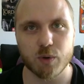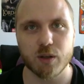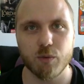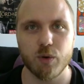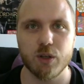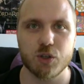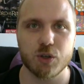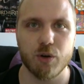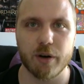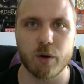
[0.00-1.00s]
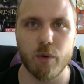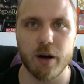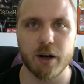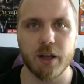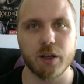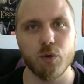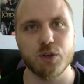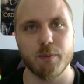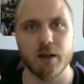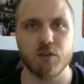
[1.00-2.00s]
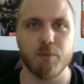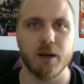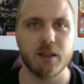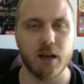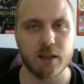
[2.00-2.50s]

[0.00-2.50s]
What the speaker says: which require a huge amount of my